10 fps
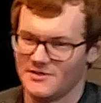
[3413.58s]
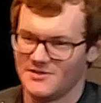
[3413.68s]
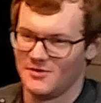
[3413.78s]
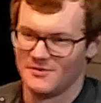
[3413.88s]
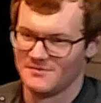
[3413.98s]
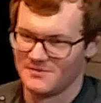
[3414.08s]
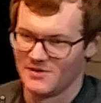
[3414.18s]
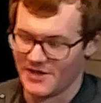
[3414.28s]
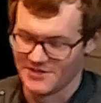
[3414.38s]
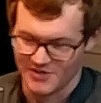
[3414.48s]
Please don't.
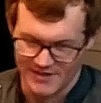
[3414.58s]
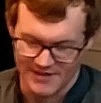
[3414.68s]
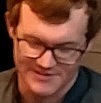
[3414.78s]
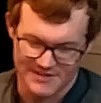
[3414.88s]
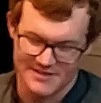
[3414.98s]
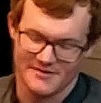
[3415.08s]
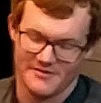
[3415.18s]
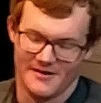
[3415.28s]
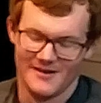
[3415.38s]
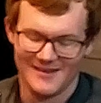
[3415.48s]
Okay, so
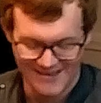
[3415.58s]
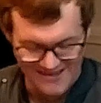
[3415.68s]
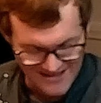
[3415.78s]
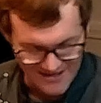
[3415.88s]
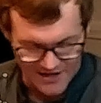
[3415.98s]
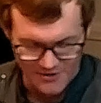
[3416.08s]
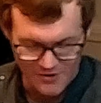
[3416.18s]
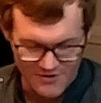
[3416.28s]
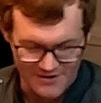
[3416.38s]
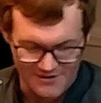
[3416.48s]
that's I
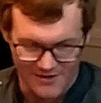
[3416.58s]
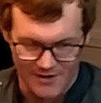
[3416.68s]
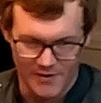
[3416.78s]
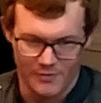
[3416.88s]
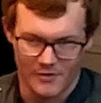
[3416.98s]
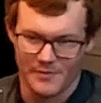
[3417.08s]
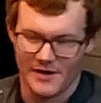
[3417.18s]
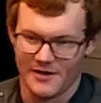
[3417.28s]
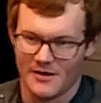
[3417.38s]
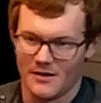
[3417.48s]
know that like people are
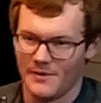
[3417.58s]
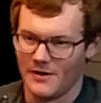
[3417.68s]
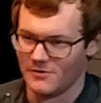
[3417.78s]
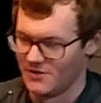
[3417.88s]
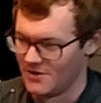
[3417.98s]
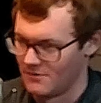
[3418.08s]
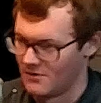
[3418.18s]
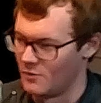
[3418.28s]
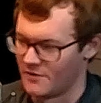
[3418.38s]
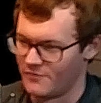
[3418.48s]
panicking about
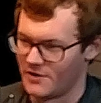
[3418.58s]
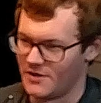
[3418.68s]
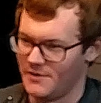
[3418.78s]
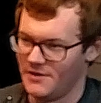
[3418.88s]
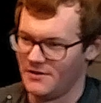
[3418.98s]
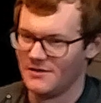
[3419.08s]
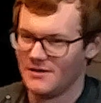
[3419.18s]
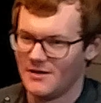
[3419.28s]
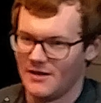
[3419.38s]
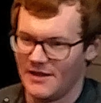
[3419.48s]
what if we're going to be.
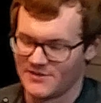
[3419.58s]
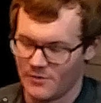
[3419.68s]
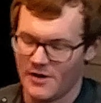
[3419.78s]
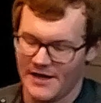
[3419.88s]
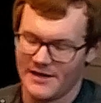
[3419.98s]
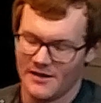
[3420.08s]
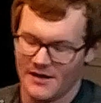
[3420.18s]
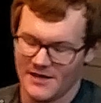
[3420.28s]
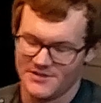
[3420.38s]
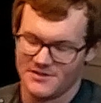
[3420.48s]
That's why I kind of
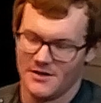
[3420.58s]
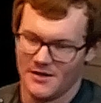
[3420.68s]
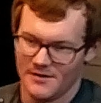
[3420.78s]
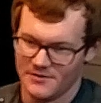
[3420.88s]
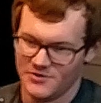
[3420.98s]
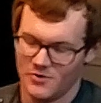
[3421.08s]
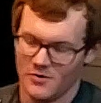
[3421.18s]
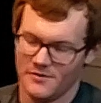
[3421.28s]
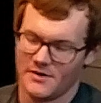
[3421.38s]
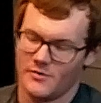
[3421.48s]
asked
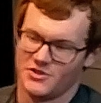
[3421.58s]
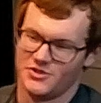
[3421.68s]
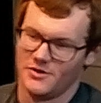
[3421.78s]
Joel the question